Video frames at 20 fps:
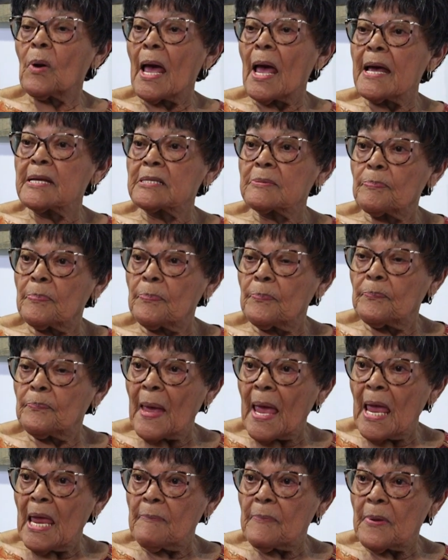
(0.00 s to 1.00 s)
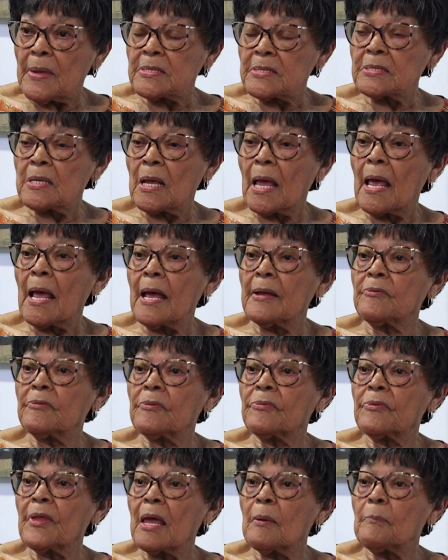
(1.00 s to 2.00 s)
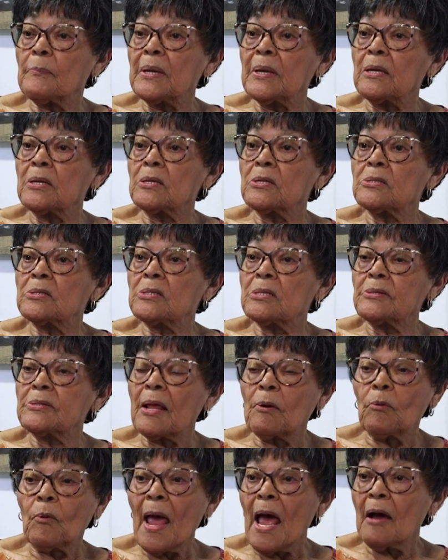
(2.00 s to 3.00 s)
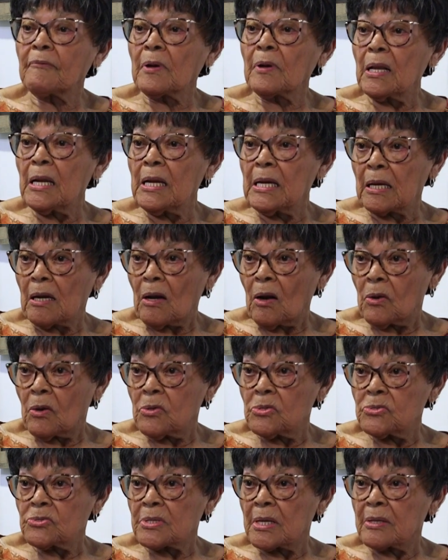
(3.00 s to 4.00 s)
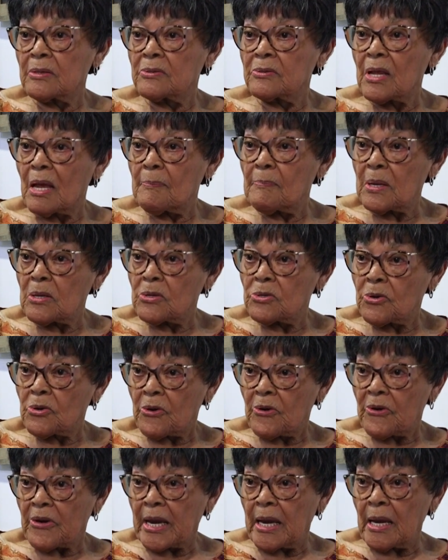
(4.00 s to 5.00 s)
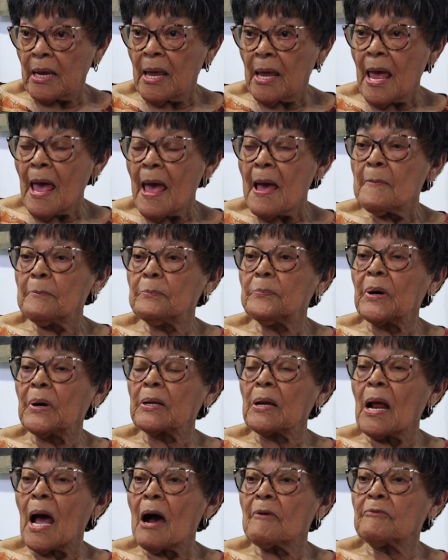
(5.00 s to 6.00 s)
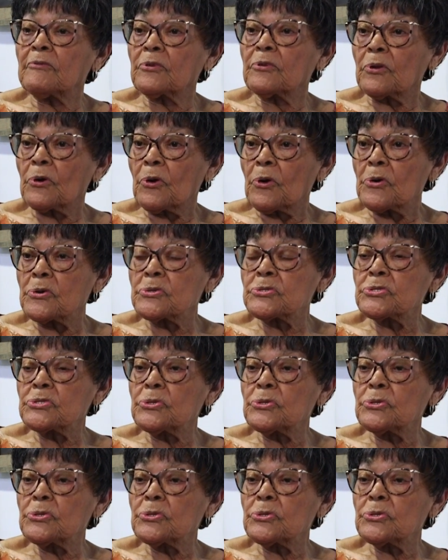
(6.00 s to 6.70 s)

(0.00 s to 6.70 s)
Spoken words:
as babies, and they don't have clean clothes and they be dirty. But I've learned